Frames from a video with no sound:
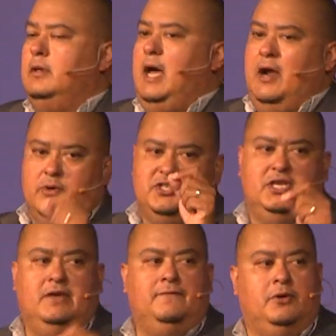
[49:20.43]
I
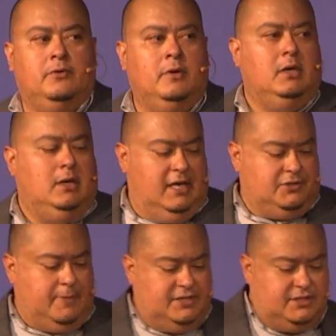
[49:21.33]
receive you as
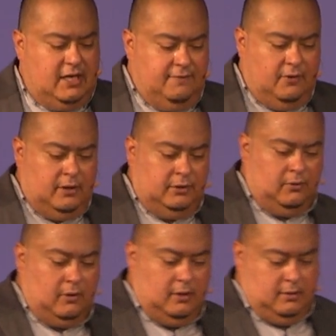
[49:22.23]
my Savior and Lord.